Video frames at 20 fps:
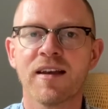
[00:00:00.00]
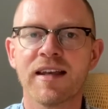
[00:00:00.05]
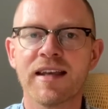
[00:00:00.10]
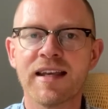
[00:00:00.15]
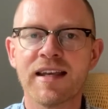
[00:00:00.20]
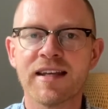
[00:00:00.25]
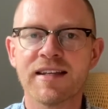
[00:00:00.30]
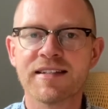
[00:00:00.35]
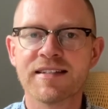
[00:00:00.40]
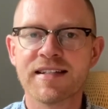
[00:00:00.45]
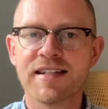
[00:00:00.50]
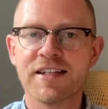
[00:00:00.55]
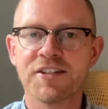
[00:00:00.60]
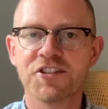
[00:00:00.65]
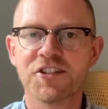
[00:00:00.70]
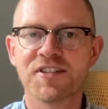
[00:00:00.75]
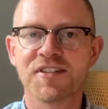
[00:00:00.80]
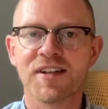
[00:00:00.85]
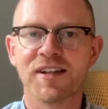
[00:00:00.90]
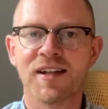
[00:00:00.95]
Ian
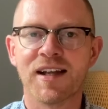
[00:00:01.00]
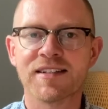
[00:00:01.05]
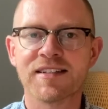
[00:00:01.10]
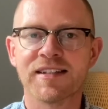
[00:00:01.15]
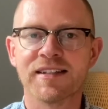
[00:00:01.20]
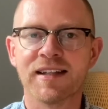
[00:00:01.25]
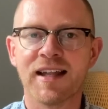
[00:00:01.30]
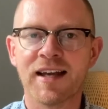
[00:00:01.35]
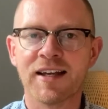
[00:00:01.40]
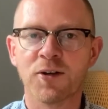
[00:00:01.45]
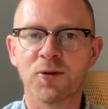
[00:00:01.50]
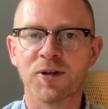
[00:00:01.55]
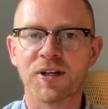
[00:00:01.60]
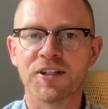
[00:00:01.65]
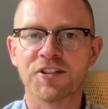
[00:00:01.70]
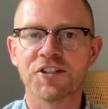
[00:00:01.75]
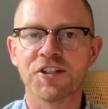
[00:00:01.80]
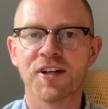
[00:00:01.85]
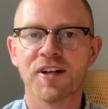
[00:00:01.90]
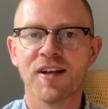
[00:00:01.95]
teaches the Latin
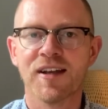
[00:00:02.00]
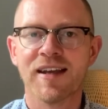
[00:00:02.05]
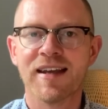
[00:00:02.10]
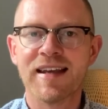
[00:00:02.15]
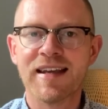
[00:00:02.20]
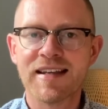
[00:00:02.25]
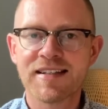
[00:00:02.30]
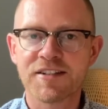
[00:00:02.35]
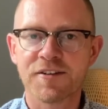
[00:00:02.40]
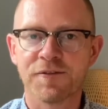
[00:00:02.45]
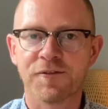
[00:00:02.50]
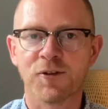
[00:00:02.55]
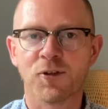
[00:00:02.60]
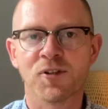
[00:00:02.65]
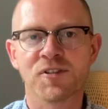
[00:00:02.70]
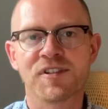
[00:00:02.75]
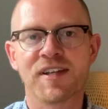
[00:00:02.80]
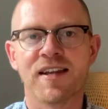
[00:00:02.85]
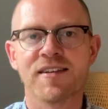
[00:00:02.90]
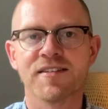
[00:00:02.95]
language is a full
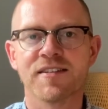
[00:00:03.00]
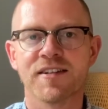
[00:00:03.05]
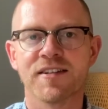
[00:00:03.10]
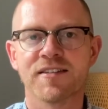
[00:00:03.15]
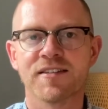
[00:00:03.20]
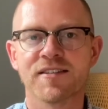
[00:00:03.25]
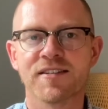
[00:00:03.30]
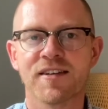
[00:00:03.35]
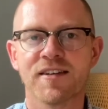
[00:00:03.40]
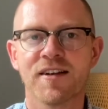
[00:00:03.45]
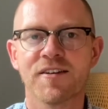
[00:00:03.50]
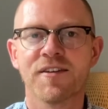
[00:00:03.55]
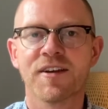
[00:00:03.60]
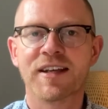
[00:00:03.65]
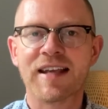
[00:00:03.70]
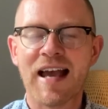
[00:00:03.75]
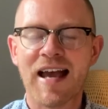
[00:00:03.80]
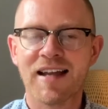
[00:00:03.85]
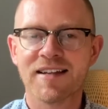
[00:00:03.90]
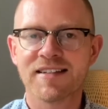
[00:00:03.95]
sentence that
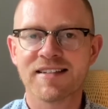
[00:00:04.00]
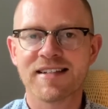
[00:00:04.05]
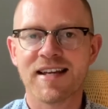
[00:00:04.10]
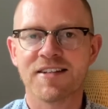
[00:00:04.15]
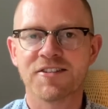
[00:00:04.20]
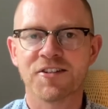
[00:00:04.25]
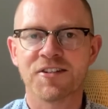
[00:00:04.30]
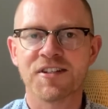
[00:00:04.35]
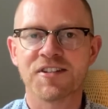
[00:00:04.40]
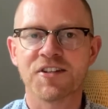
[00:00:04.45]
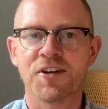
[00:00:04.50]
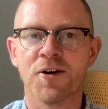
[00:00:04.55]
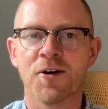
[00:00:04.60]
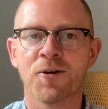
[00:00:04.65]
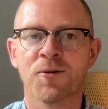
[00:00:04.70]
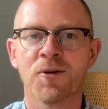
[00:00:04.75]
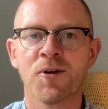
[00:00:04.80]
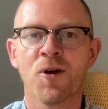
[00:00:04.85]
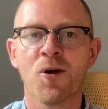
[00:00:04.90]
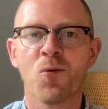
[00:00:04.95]
can stand on its
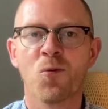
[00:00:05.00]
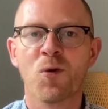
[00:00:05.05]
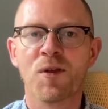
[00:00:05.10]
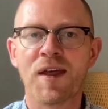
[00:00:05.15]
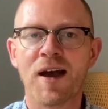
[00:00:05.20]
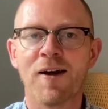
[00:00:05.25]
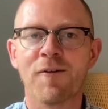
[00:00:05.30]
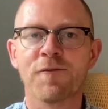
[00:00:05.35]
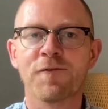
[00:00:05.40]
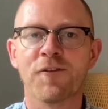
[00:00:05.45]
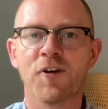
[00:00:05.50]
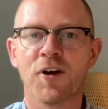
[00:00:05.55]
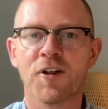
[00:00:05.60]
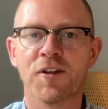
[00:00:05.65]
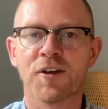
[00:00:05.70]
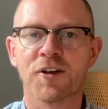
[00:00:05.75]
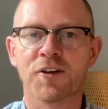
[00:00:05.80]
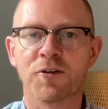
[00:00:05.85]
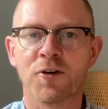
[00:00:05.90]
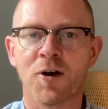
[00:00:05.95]
own without
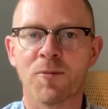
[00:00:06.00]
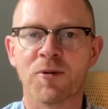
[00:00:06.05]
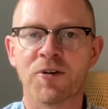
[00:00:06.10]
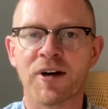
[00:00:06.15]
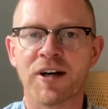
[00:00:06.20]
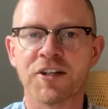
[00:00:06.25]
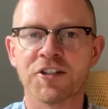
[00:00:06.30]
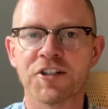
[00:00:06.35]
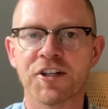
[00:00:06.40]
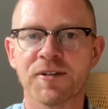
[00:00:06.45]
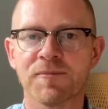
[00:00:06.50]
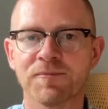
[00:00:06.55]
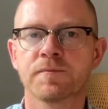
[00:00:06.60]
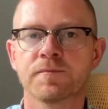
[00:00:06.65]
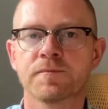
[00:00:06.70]
further corroboration.